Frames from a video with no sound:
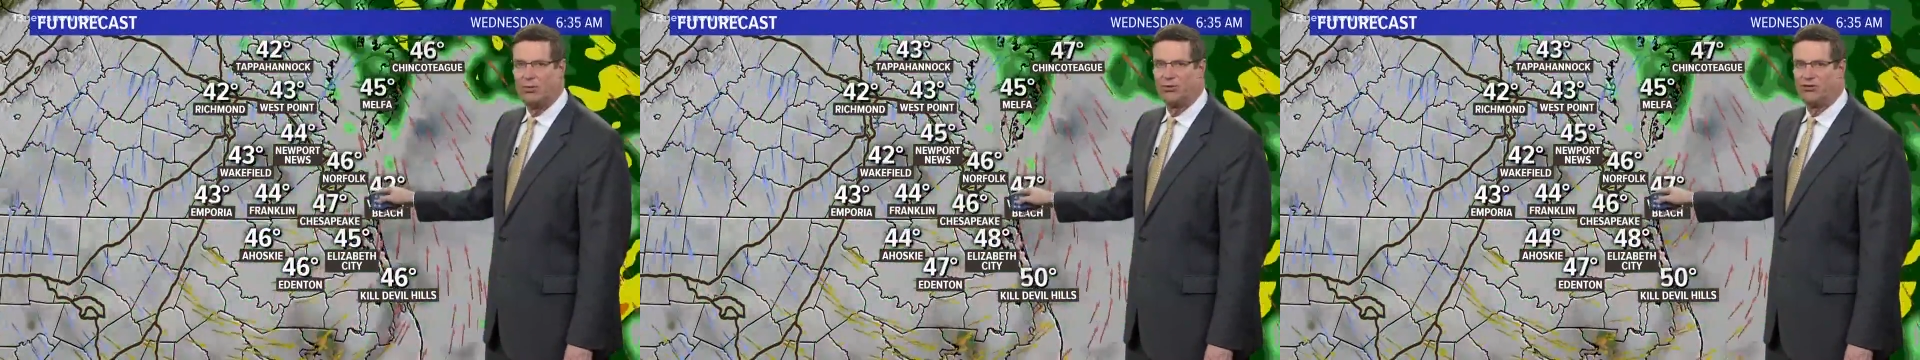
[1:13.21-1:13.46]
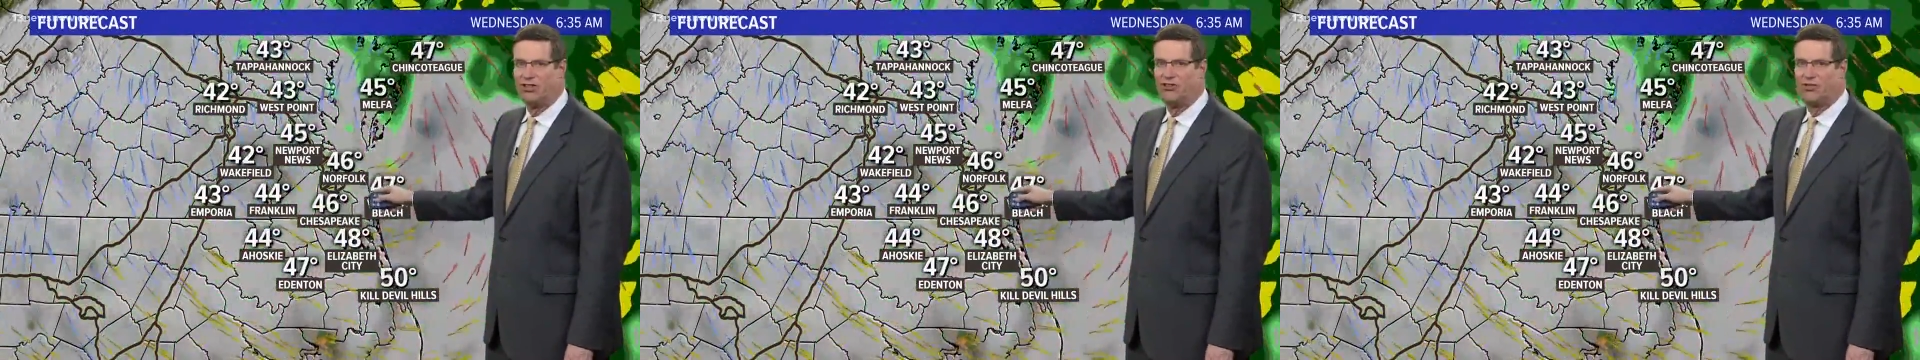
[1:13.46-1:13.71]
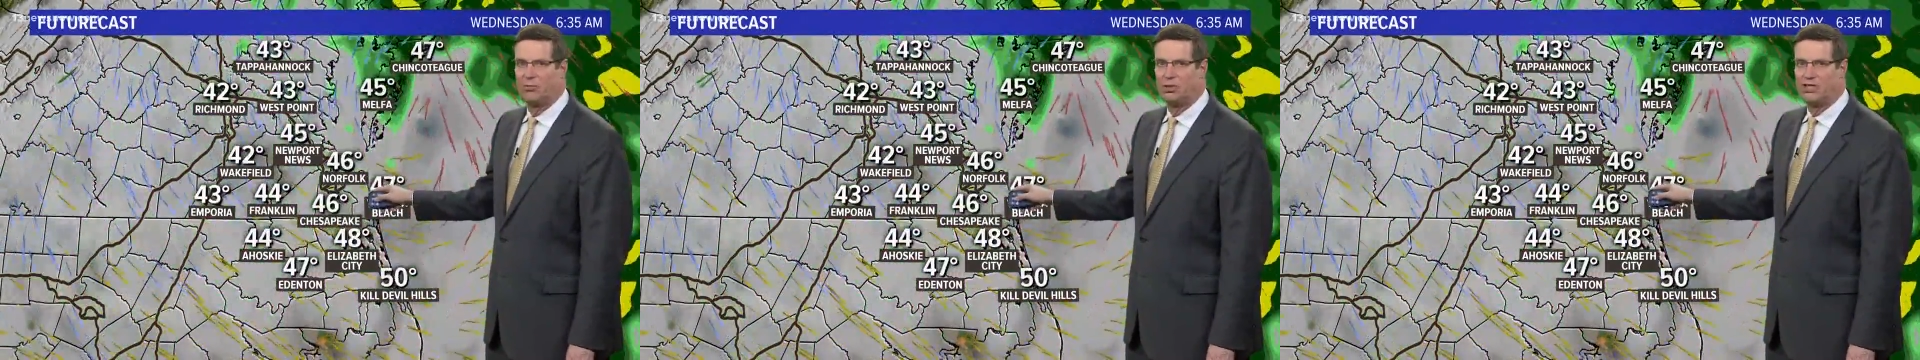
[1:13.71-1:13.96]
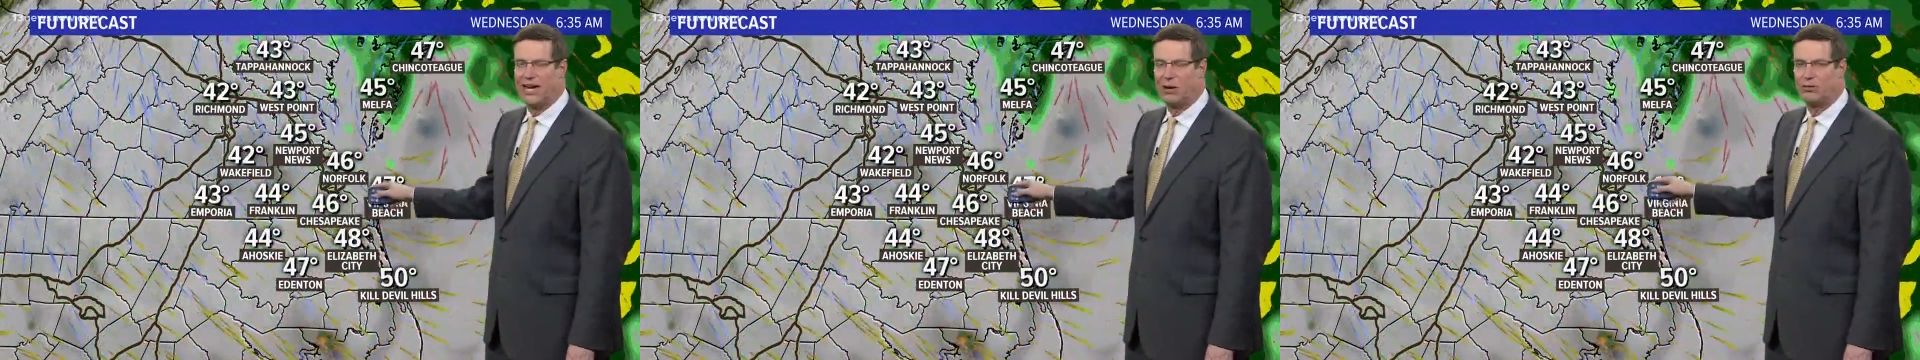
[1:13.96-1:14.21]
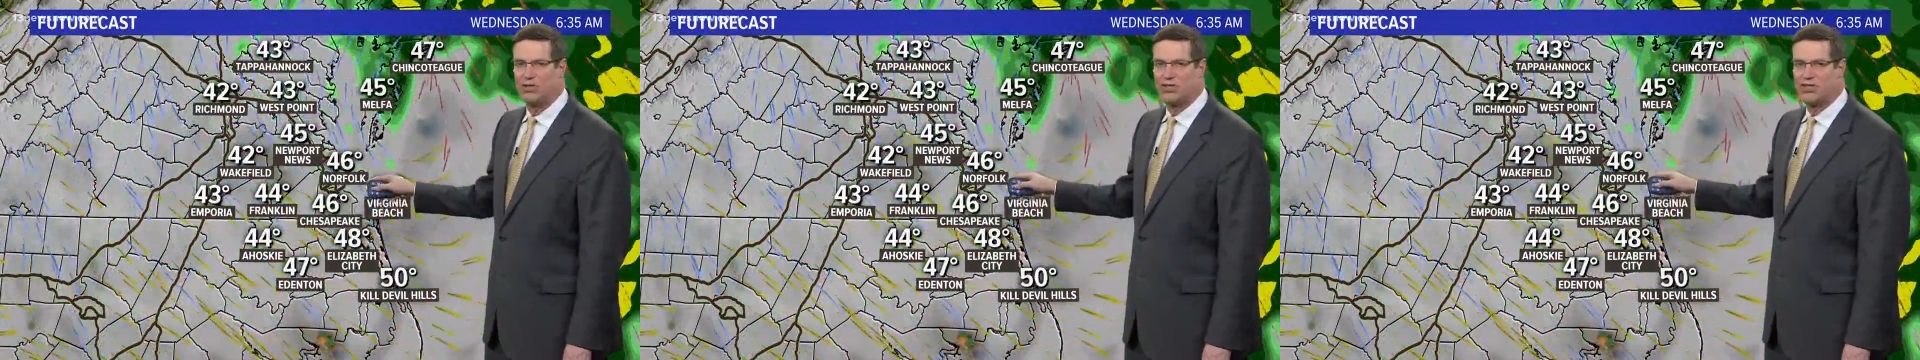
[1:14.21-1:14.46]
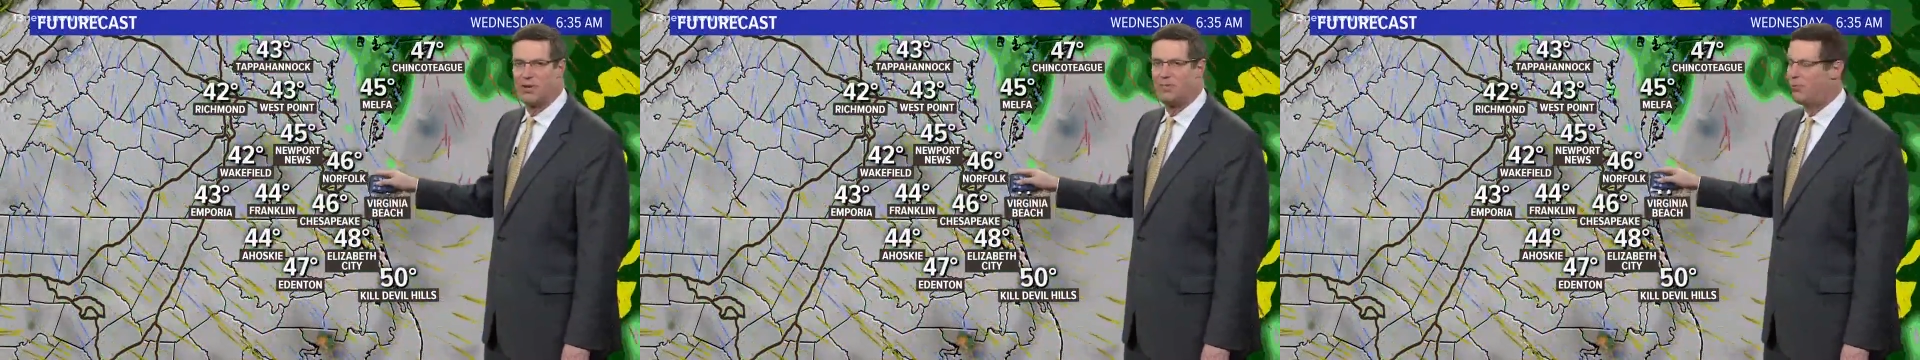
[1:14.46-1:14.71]
we'll see some showers at
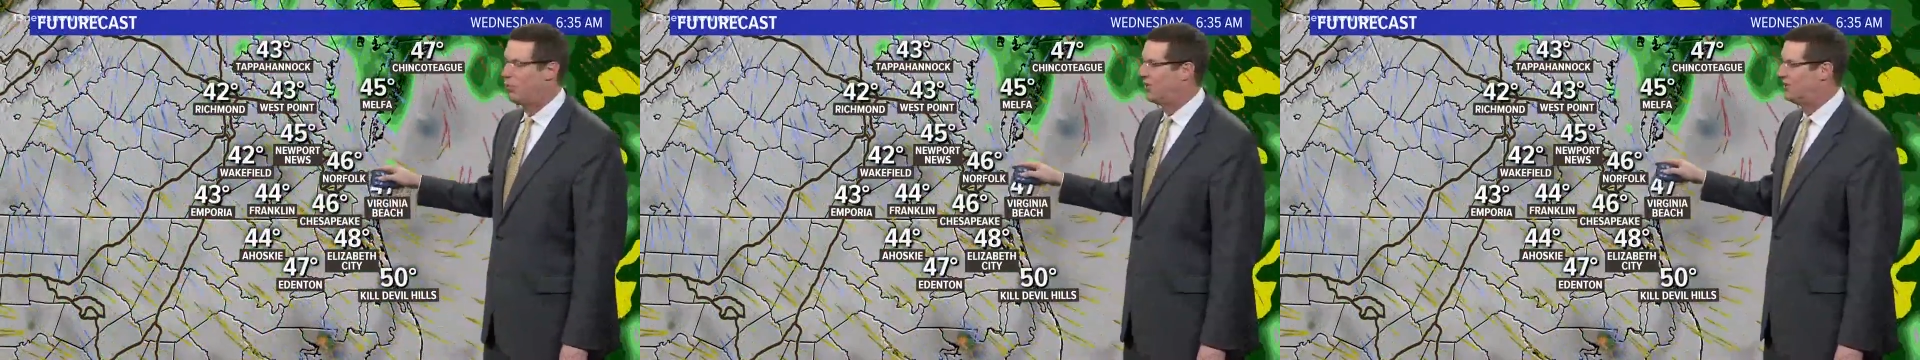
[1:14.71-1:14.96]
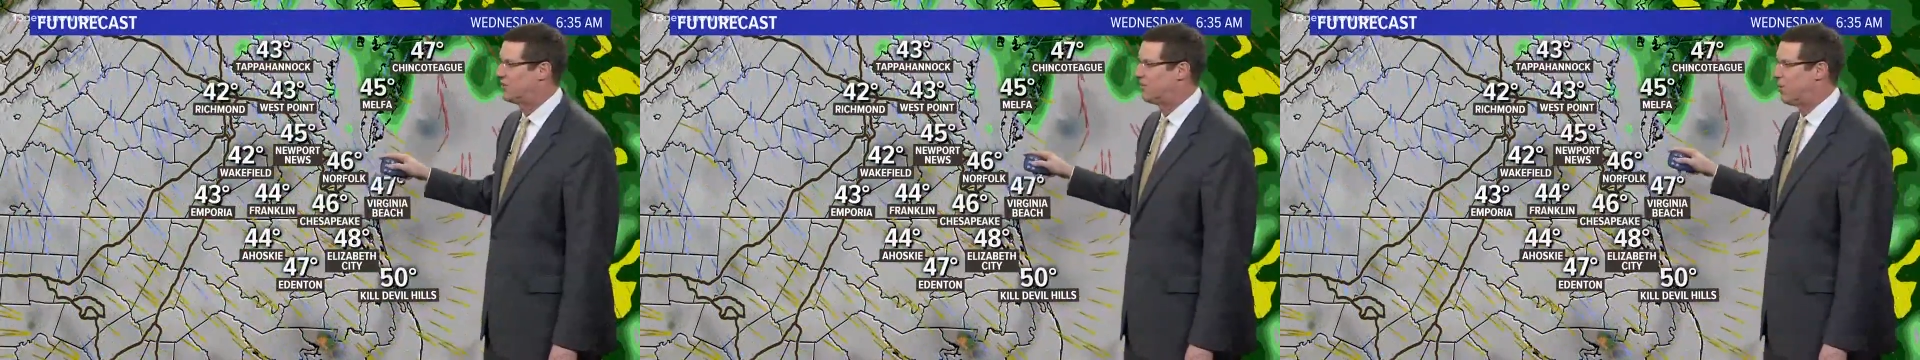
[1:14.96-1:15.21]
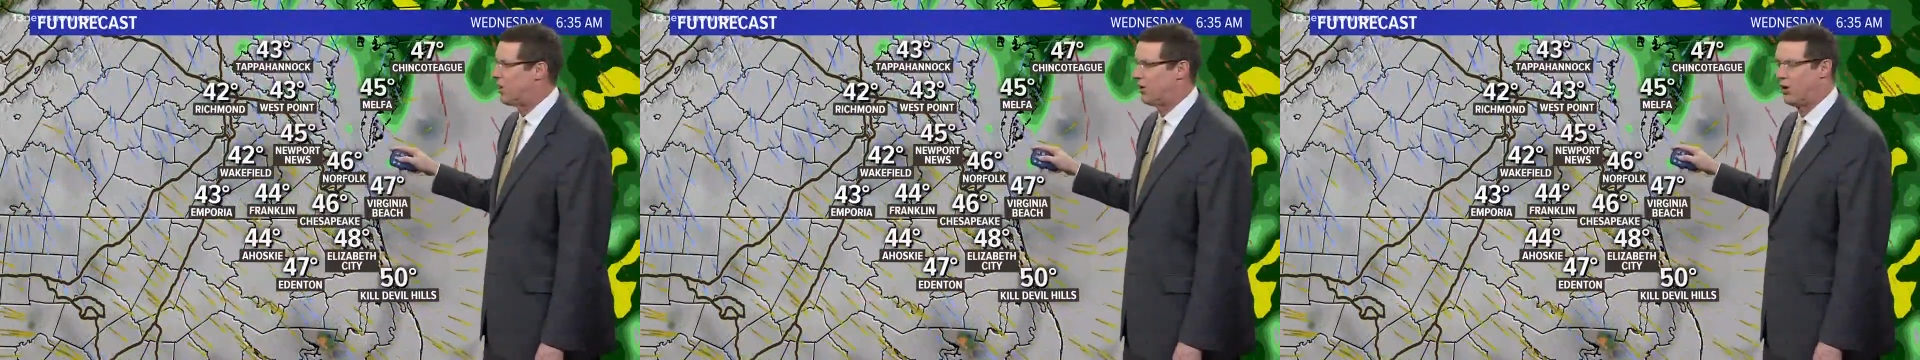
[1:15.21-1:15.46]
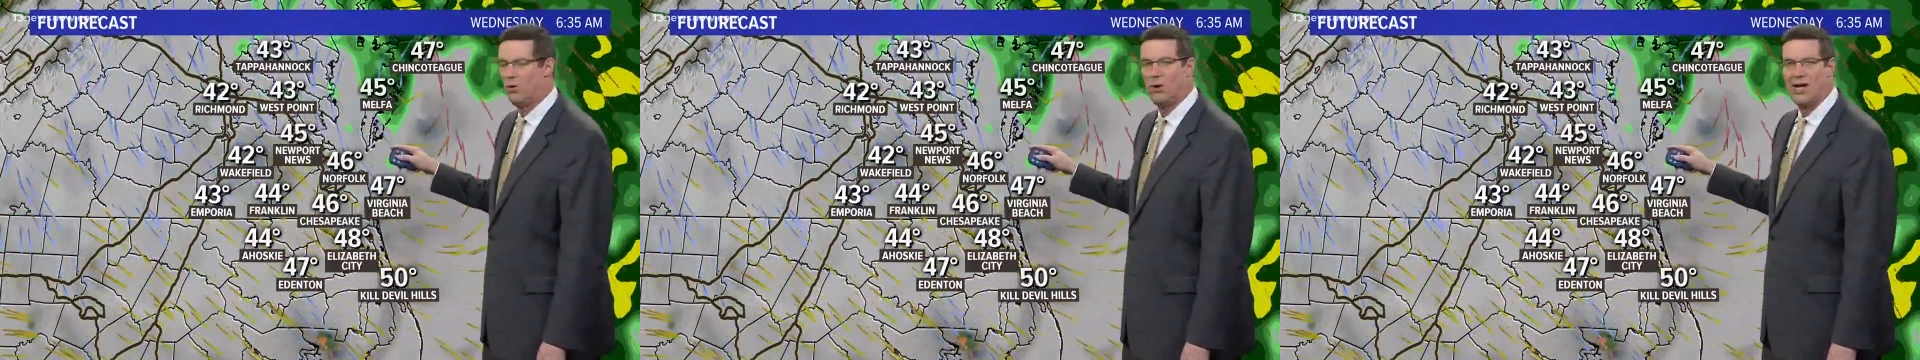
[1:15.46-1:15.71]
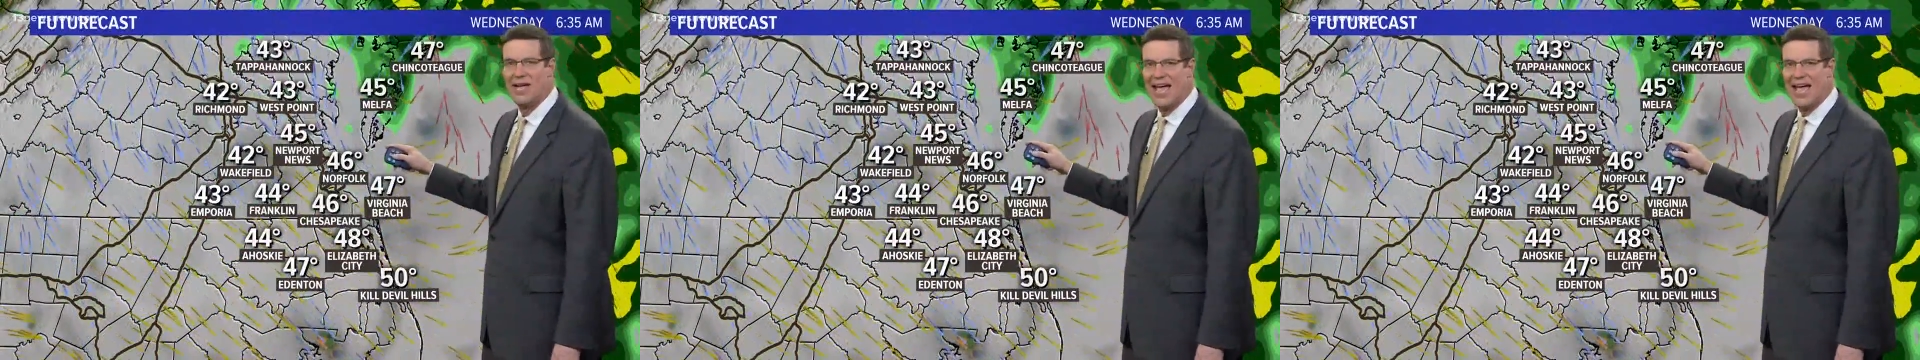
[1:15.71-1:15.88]
some point tomorrow,